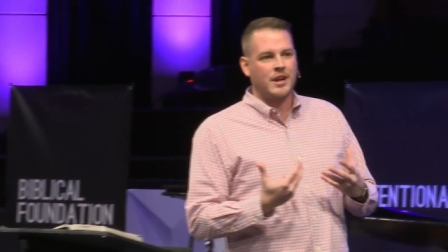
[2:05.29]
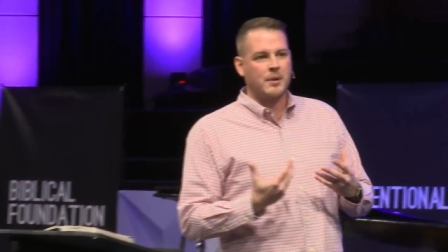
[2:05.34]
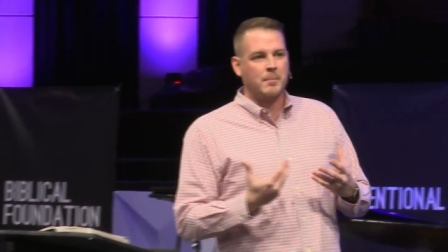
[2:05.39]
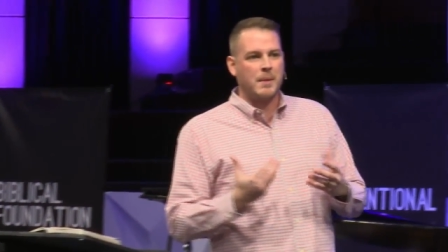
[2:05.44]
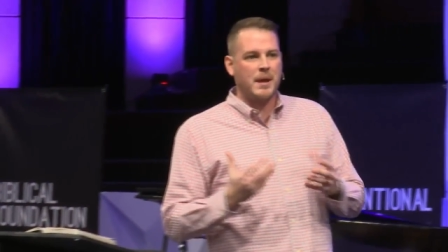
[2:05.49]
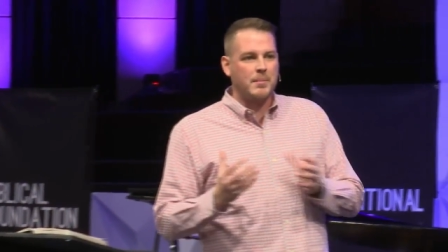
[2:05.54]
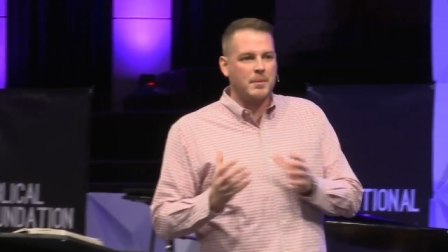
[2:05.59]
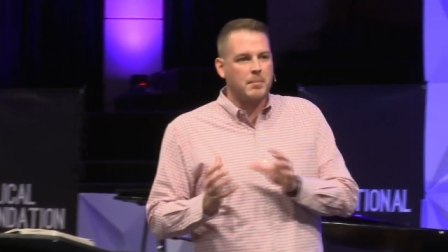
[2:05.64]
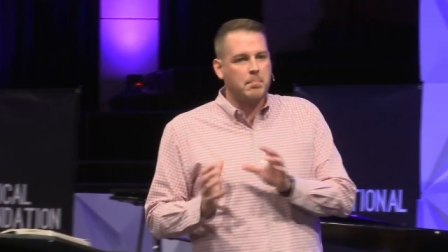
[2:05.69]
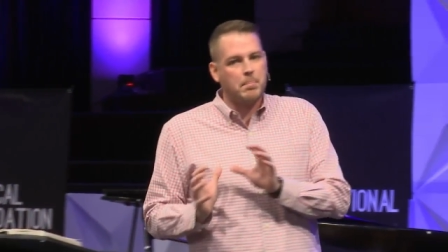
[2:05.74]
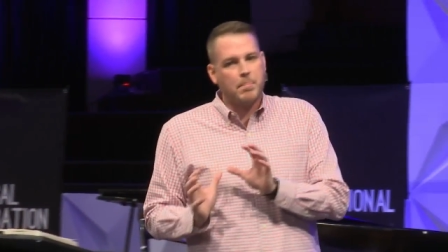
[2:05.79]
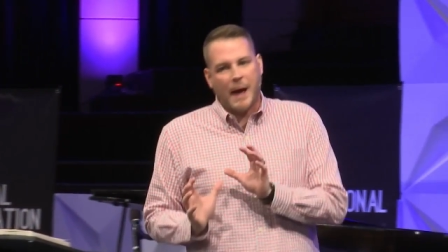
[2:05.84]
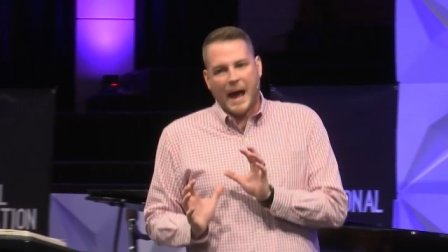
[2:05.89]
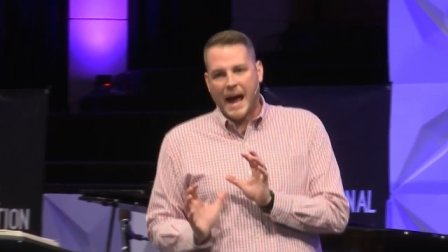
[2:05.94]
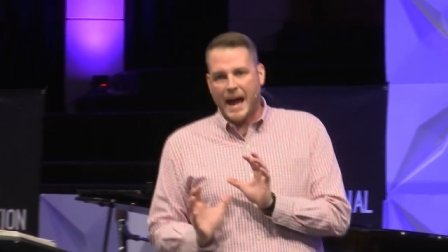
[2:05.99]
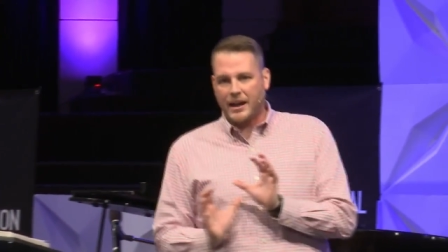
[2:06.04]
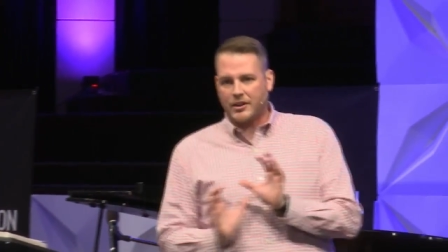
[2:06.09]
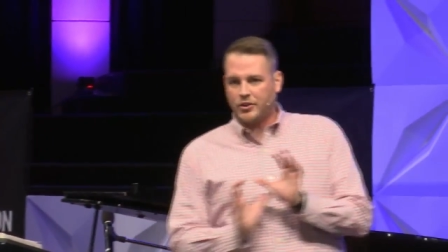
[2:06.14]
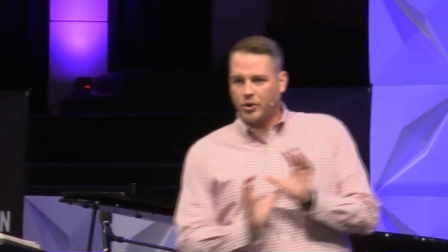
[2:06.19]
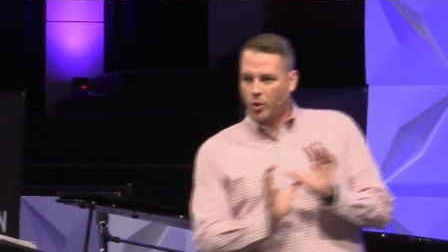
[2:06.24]
maybe
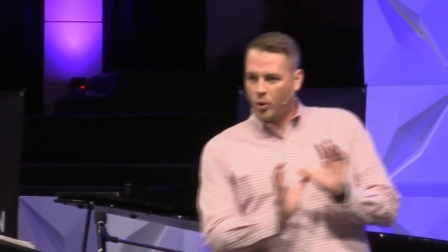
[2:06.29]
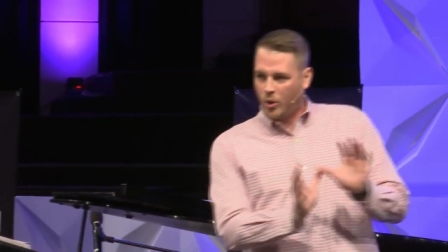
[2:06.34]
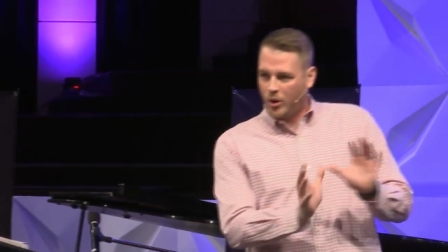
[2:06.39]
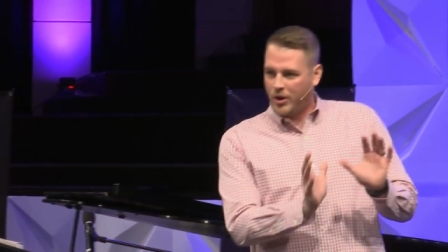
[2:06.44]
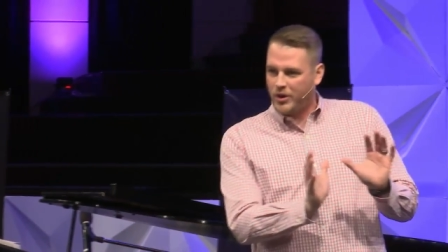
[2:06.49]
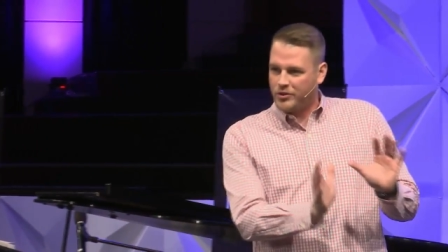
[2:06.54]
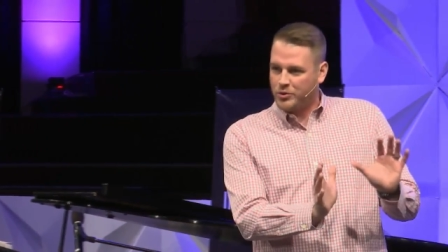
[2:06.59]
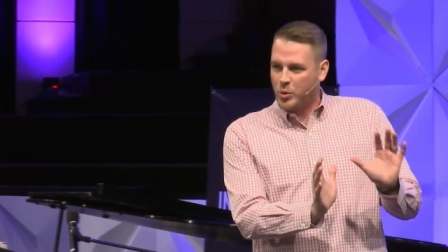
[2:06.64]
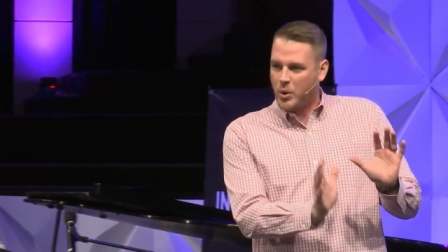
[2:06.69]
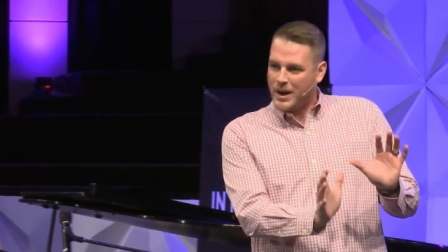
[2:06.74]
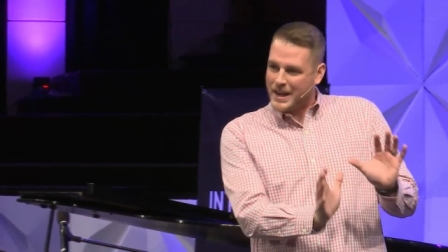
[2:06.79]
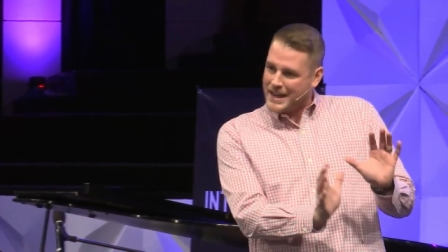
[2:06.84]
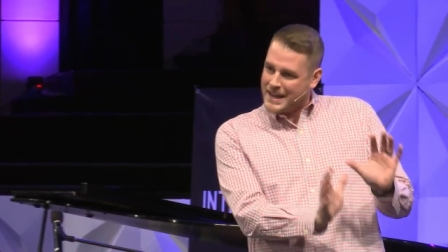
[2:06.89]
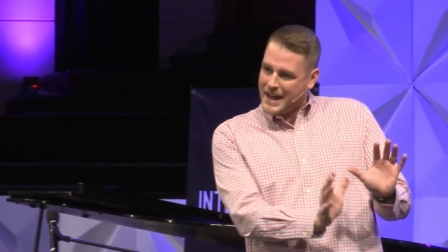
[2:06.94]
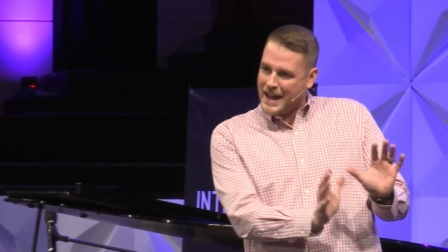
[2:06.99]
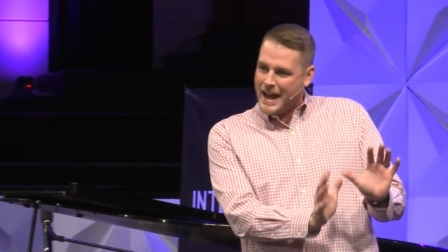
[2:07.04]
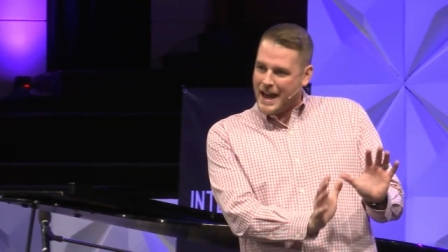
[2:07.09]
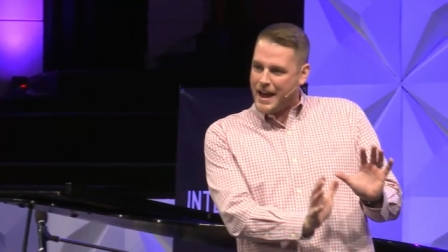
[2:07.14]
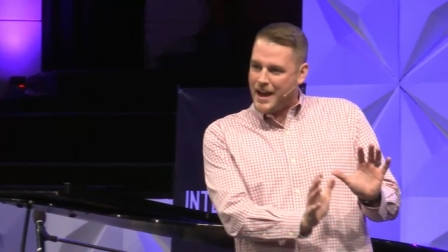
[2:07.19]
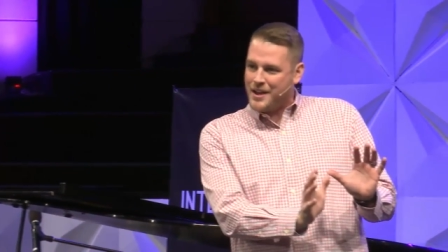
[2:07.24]
back towards what
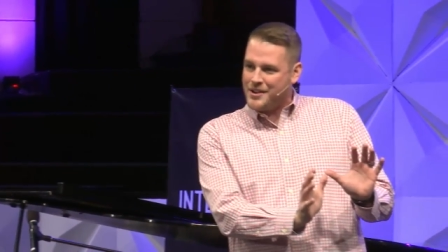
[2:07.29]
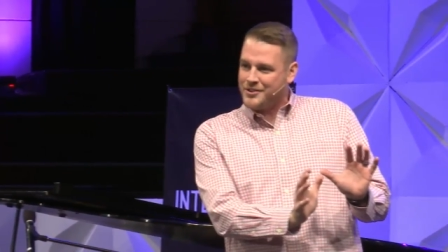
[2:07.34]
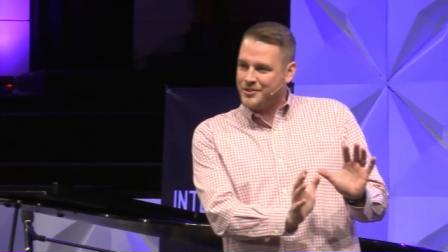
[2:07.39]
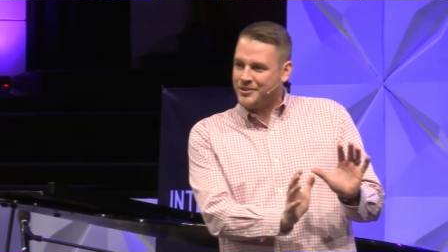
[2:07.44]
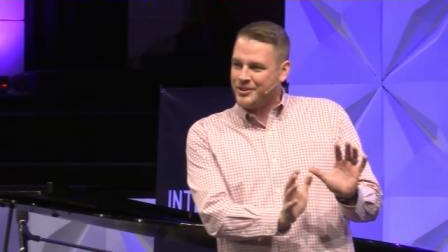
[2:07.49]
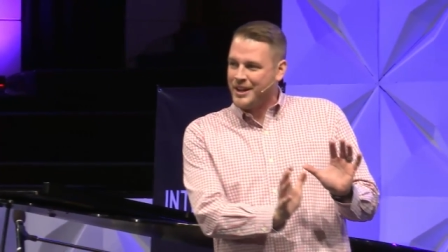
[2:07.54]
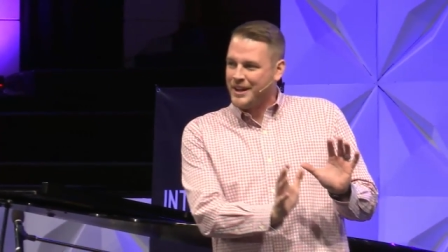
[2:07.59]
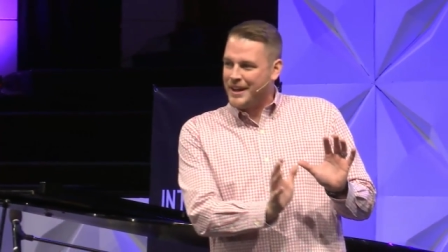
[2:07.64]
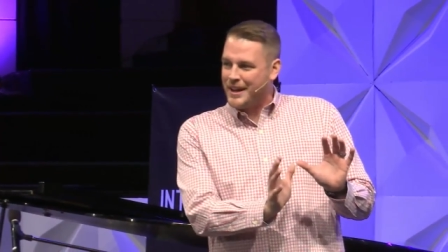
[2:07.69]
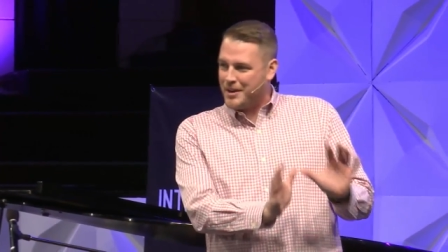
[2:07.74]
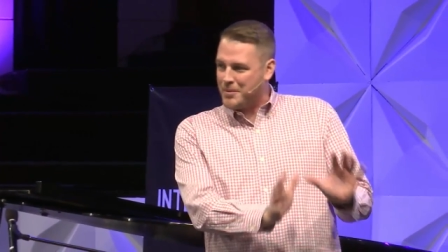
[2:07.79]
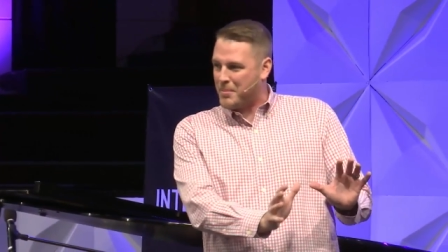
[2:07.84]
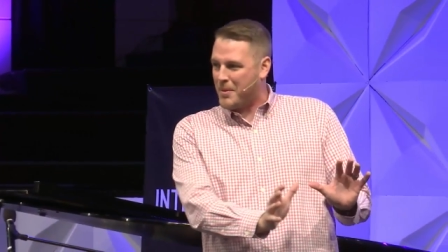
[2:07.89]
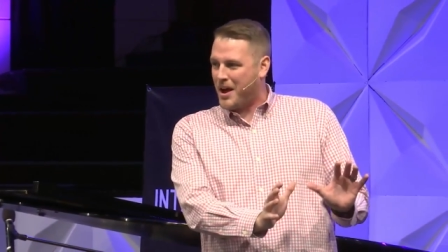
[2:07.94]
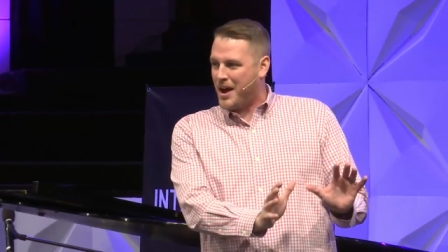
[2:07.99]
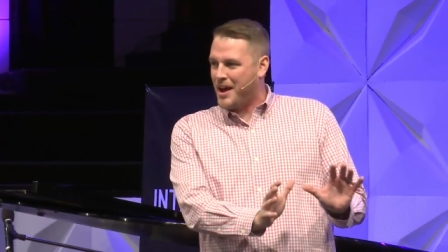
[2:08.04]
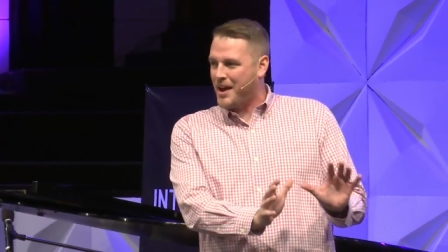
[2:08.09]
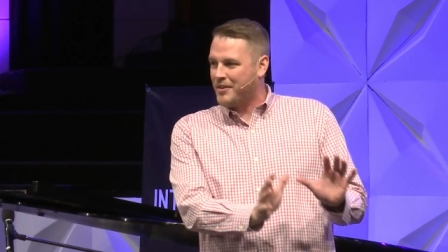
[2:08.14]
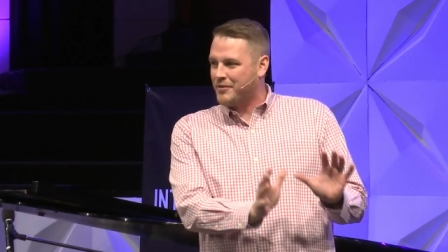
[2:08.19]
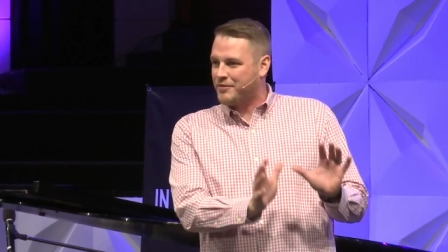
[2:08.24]
He has in
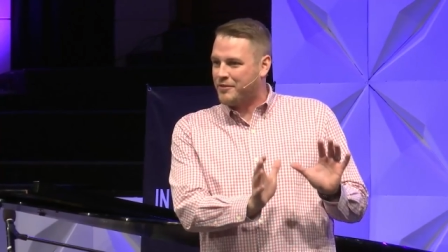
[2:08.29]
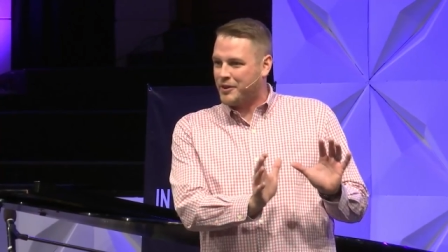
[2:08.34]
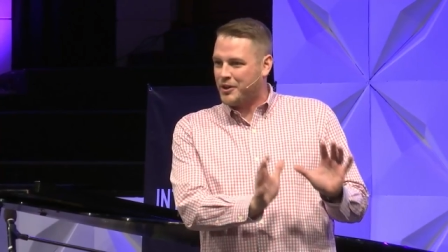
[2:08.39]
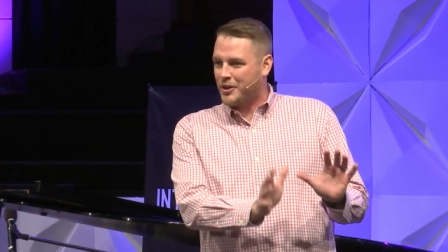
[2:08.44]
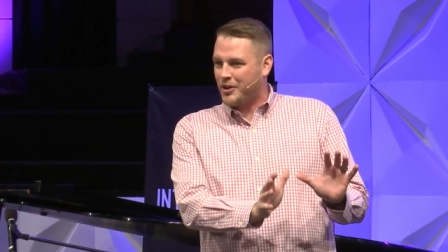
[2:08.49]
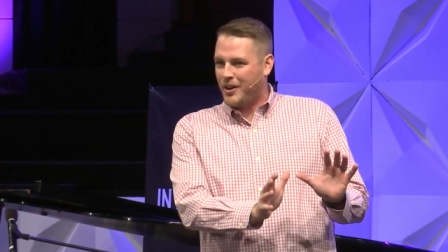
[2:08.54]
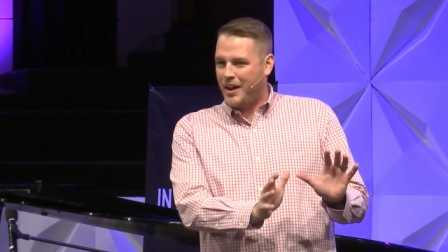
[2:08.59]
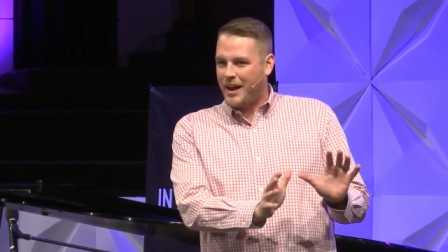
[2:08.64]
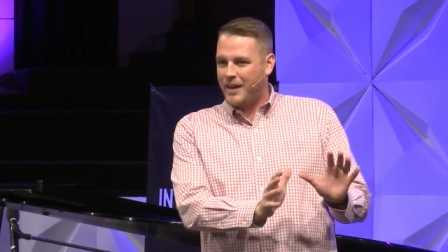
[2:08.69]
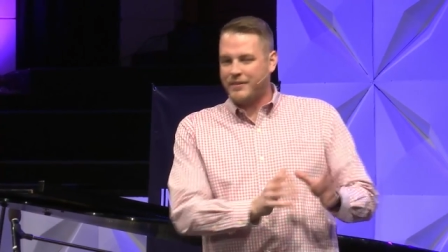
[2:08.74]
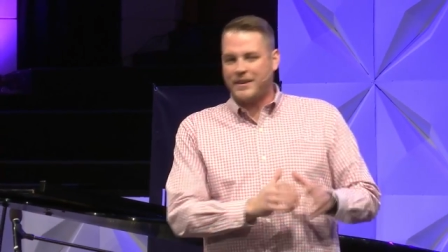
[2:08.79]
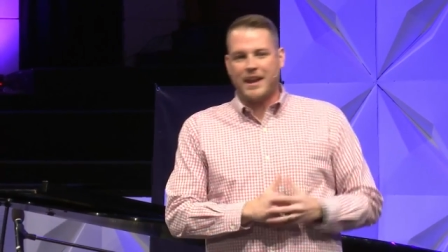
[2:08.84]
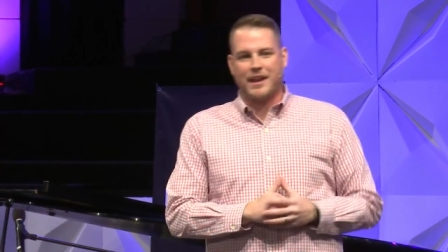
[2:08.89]
mind for your life.